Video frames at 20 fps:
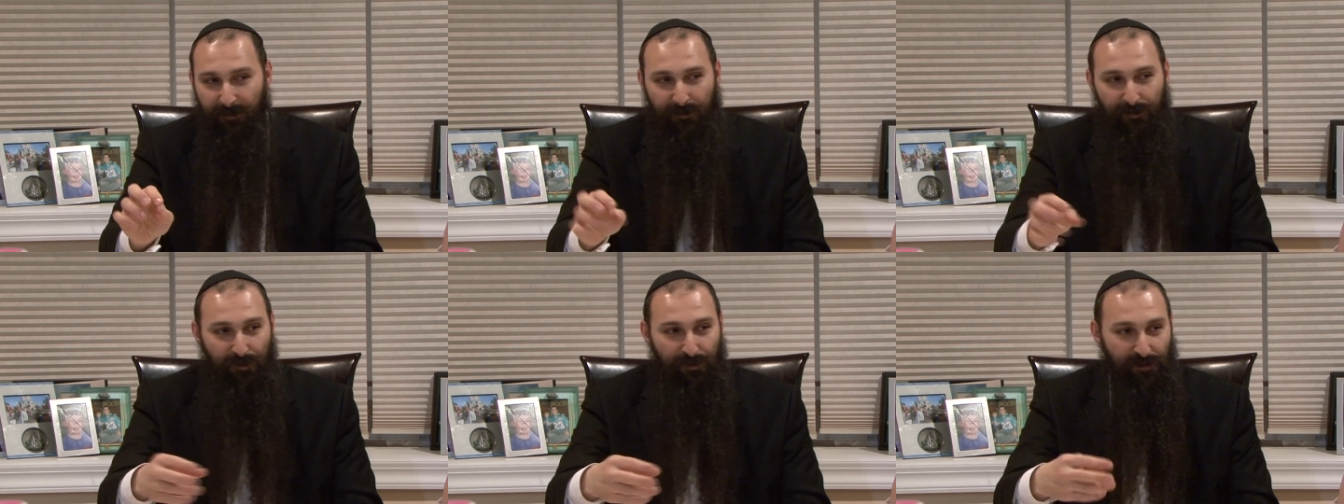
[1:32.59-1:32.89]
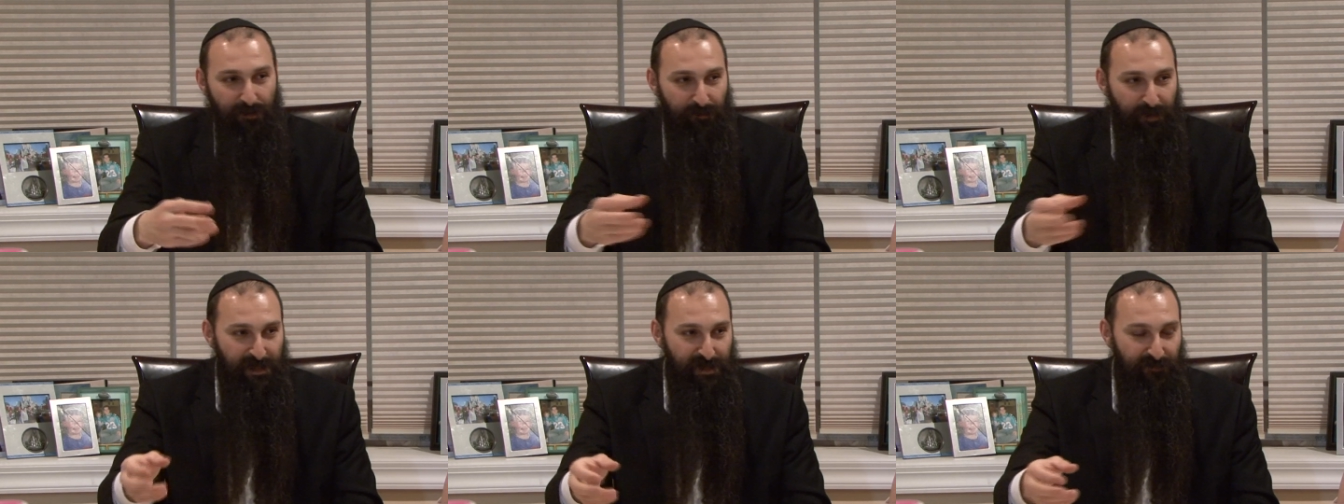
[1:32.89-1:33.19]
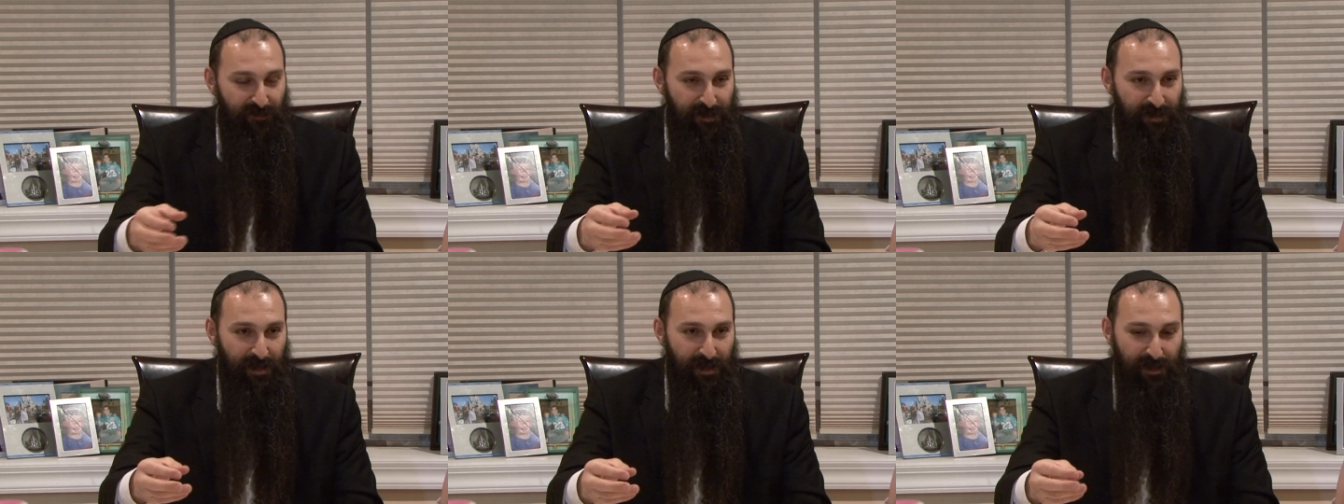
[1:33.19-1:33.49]
so the
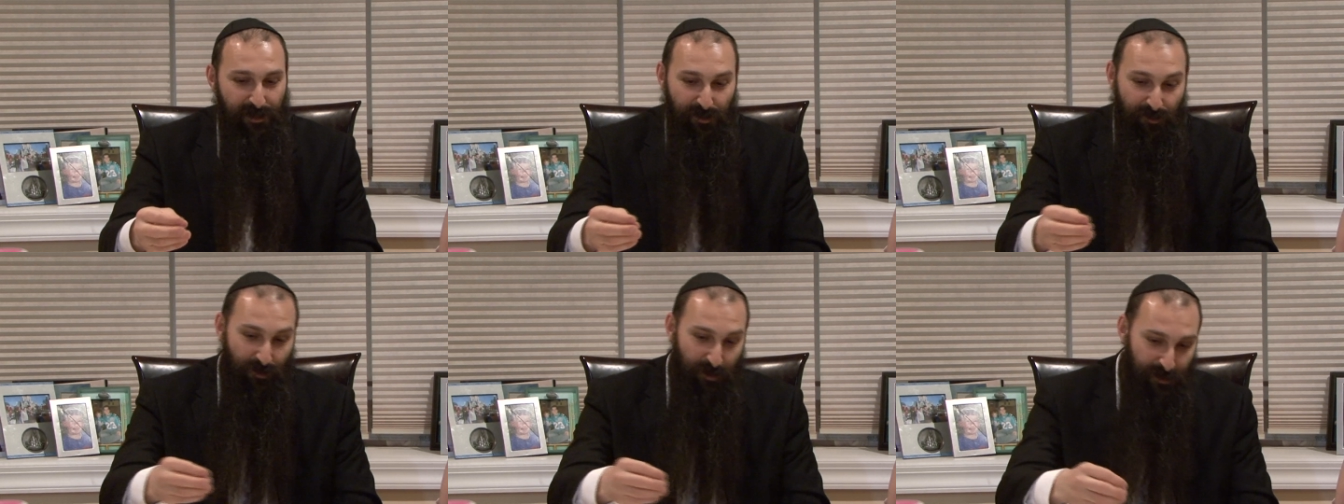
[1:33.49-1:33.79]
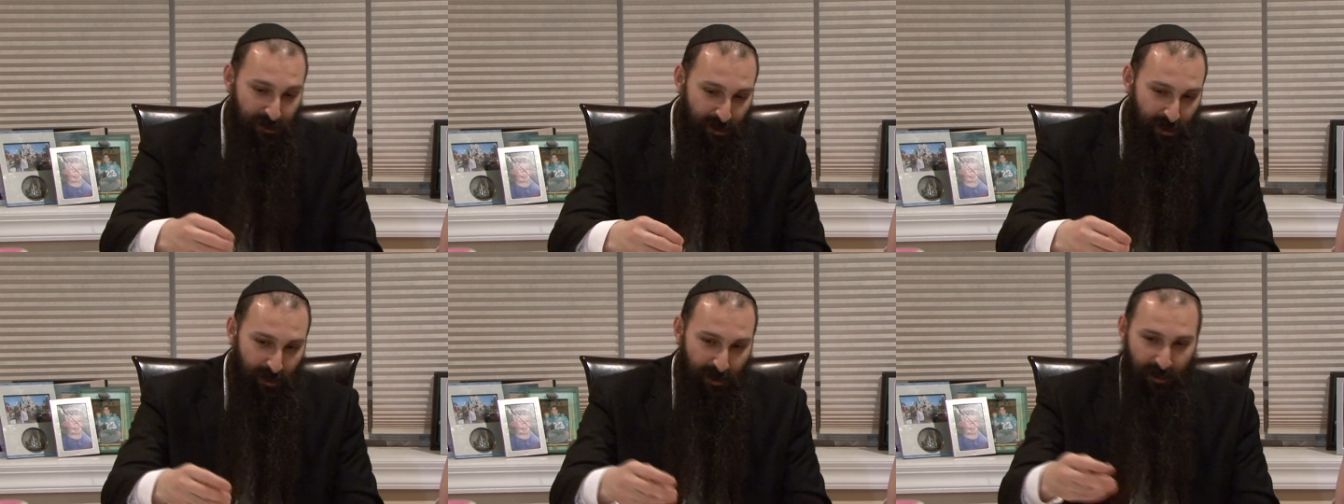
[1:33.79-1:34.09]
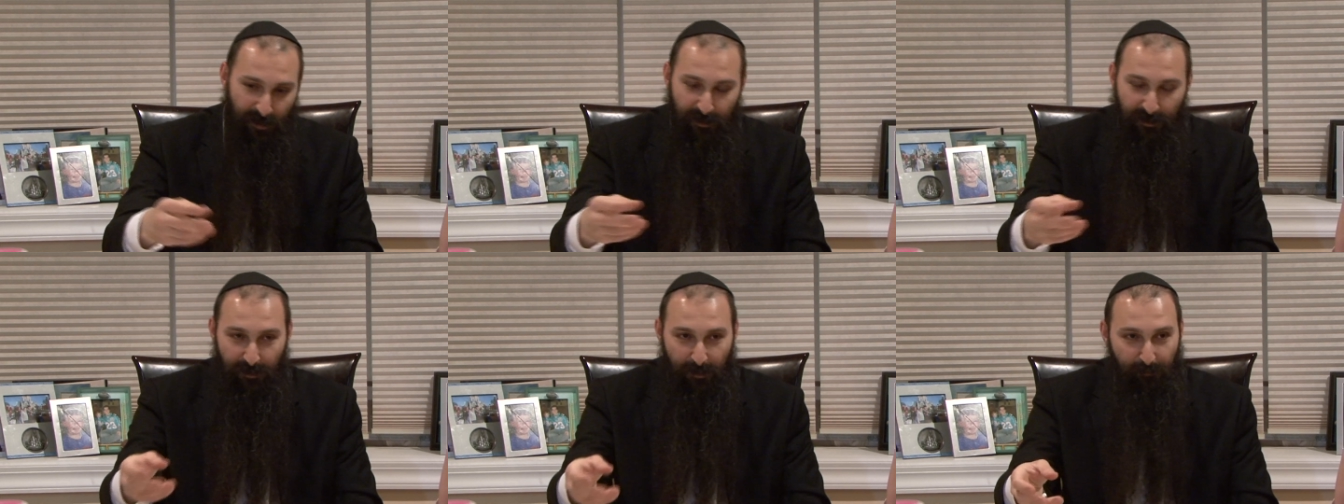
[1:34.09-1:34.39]
mitzvah takes you a
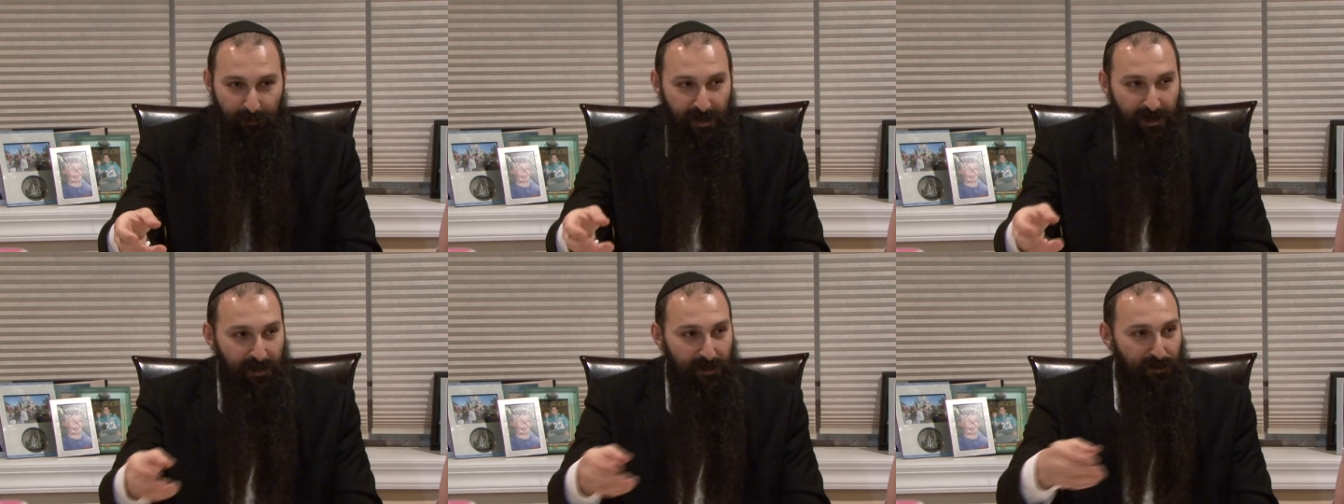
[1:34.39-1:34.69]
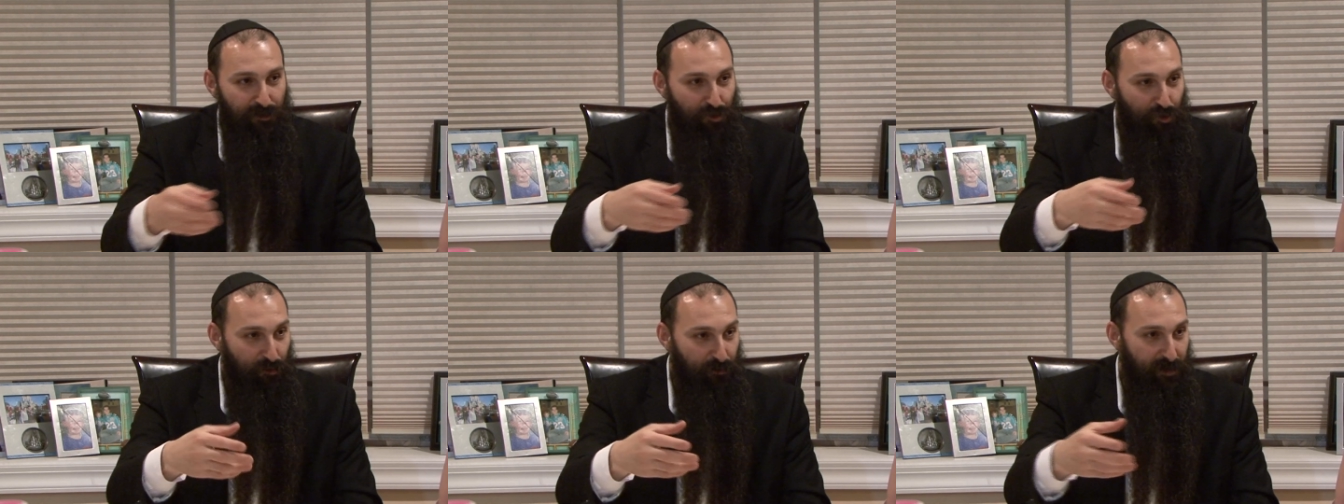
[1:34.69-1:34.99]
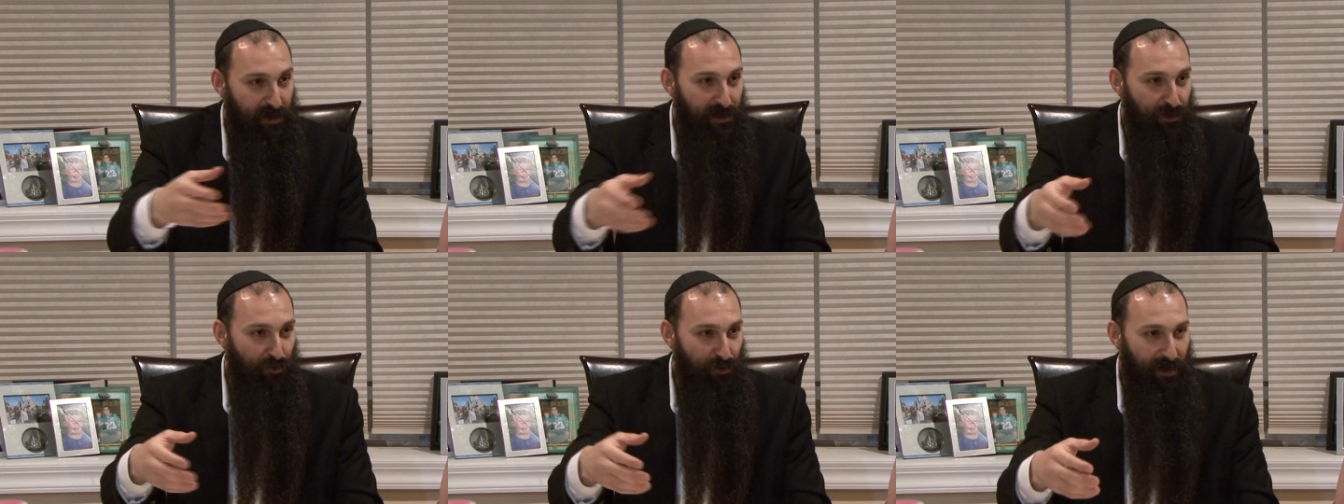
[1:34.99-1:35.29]
second, a minute, two
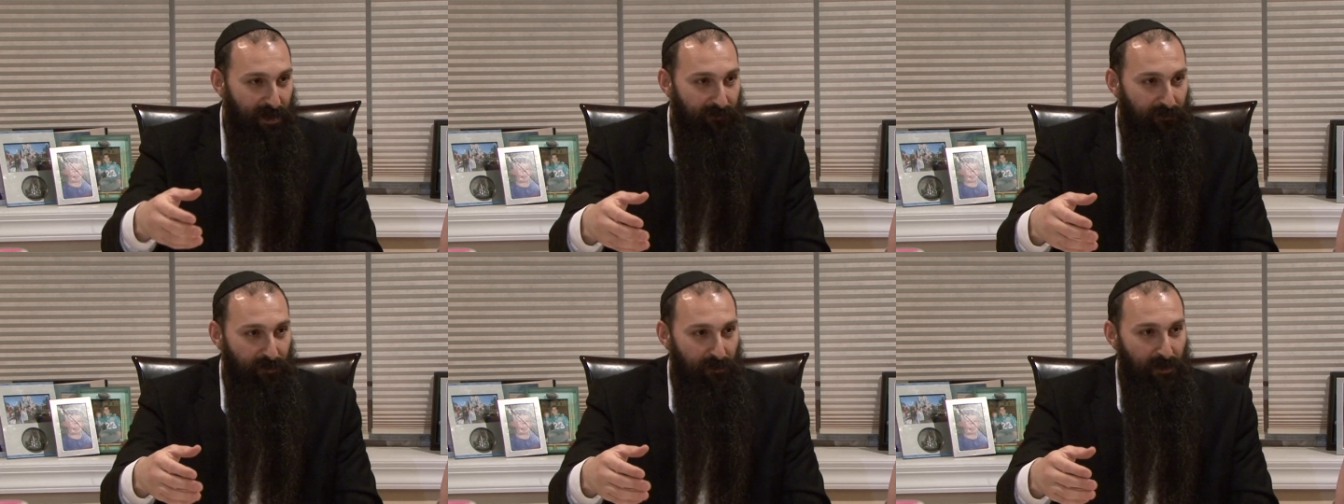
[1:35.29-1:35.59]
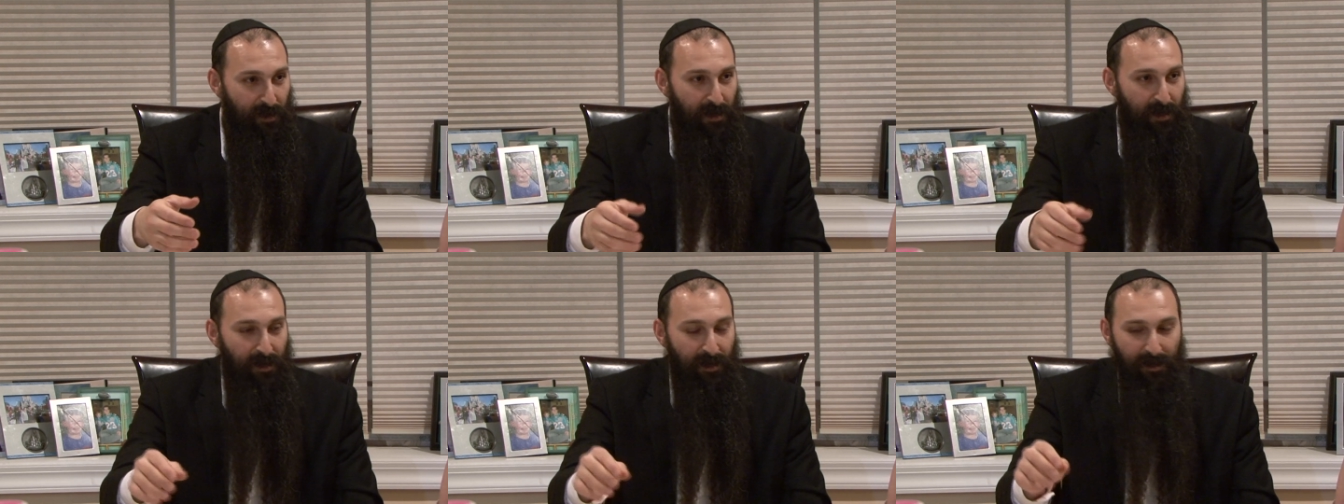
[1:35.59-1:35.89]
minutes, whatever,